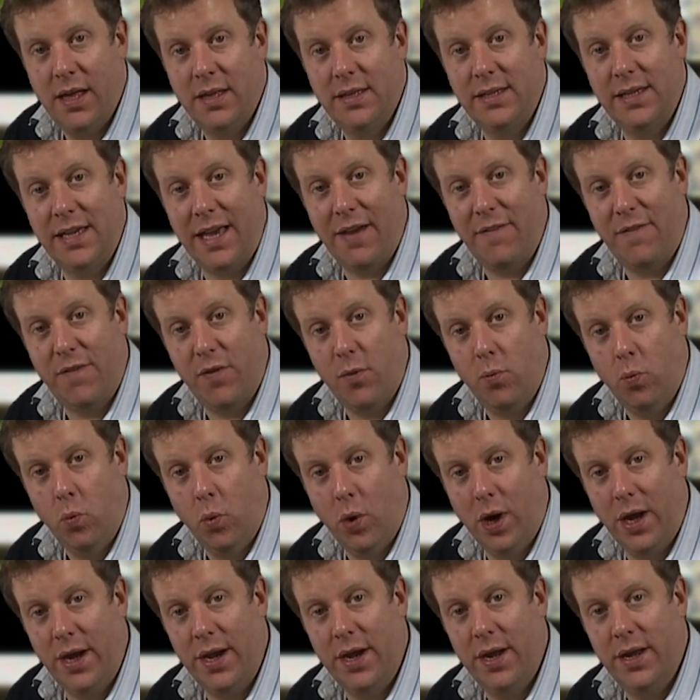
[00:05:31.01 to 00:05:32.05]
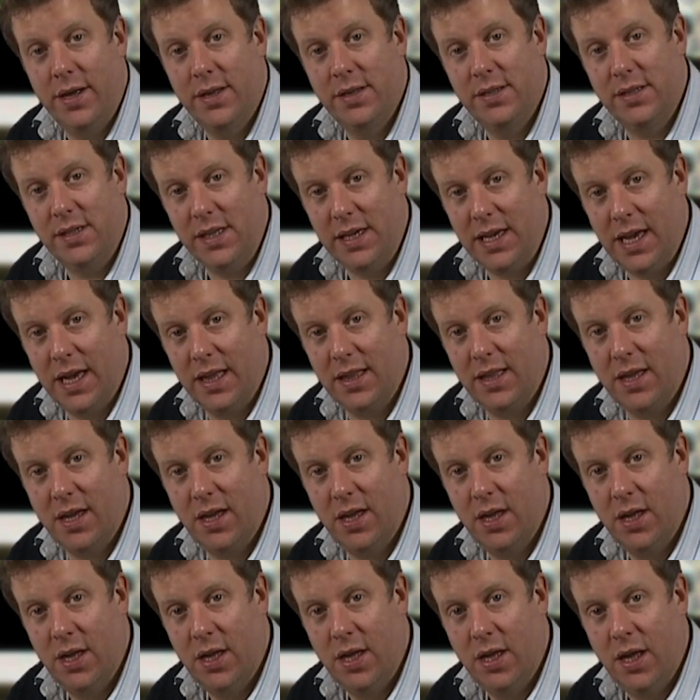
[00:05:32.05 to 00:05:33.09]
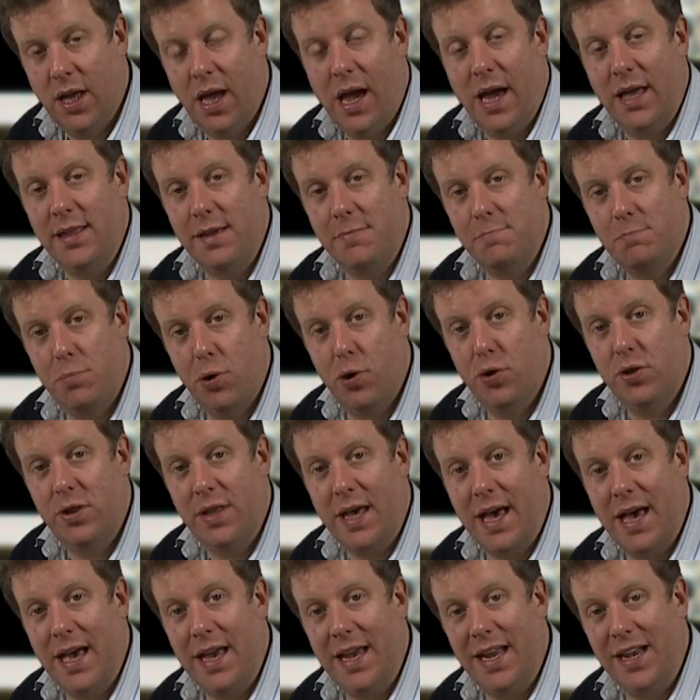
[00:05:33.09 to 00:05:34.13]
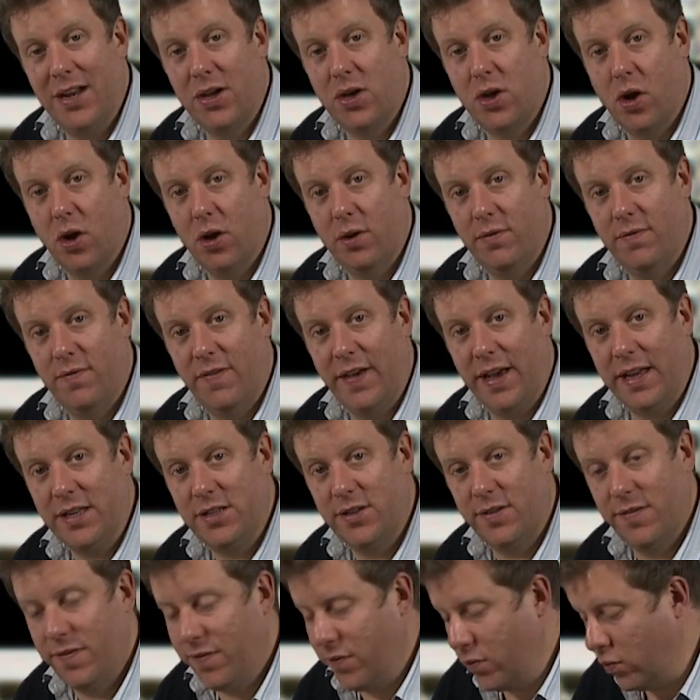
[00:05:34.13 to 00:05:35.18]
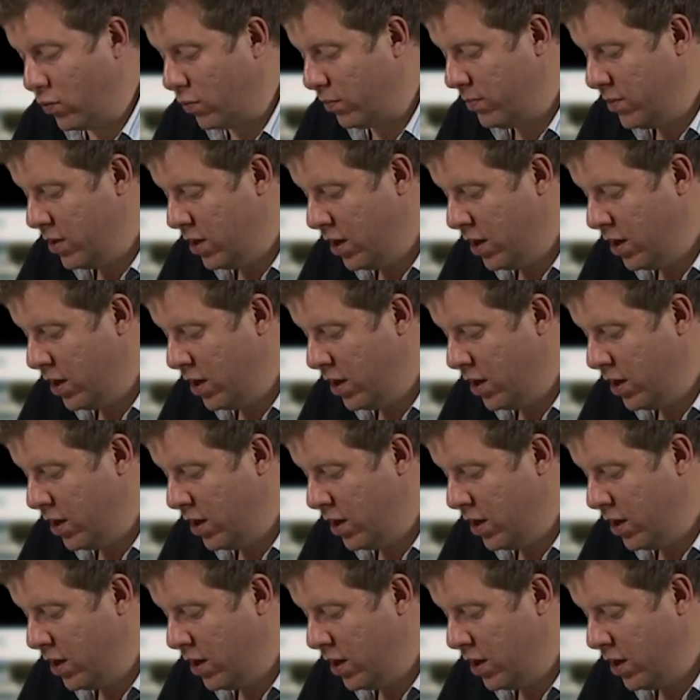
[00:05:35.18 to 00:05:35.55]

to get from one to the other and then put that in a column vector form.